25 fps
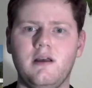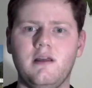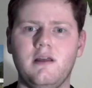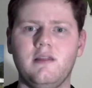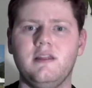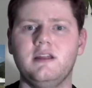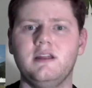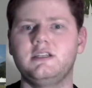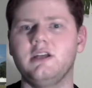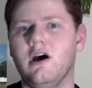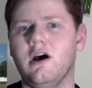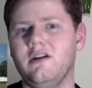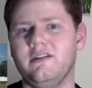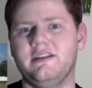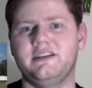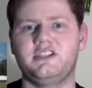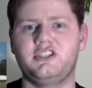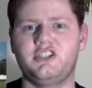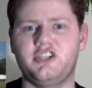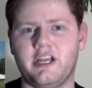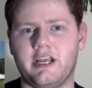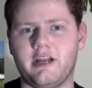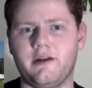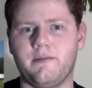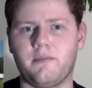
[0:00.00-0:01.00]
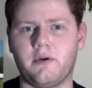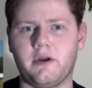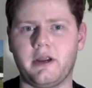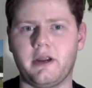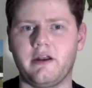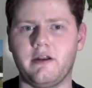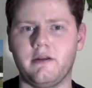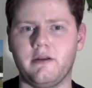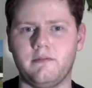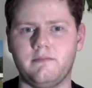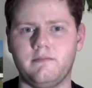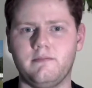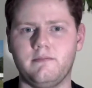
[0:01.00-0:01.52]
The tallest chicken breed.
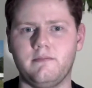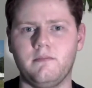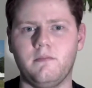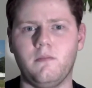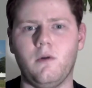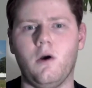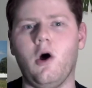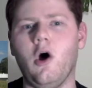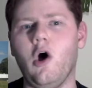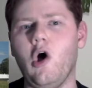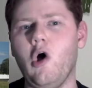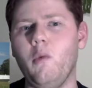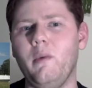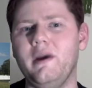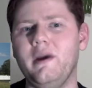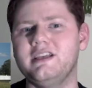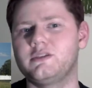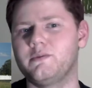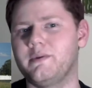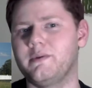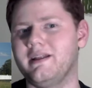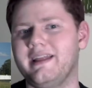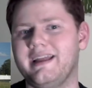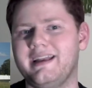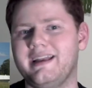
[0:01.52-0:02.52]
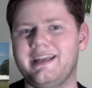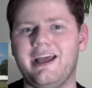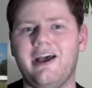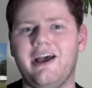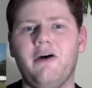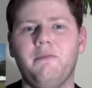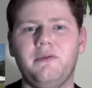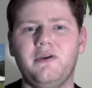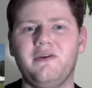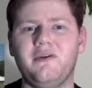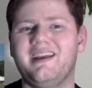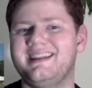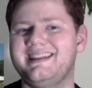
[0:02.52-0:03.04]
Always willing to
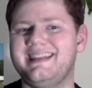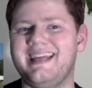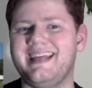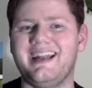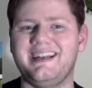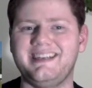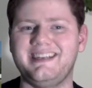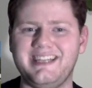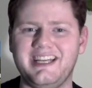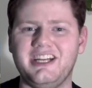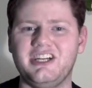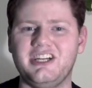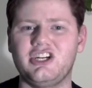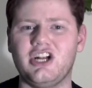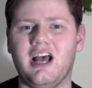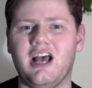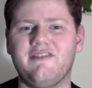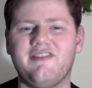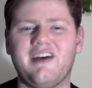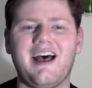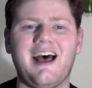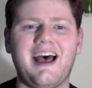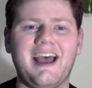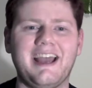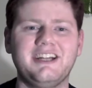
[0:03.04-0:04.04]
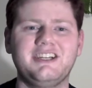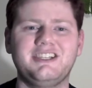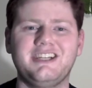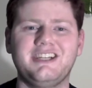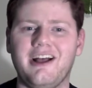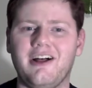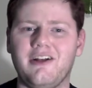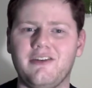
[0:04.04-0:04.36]
help you get that dish off a high shelf.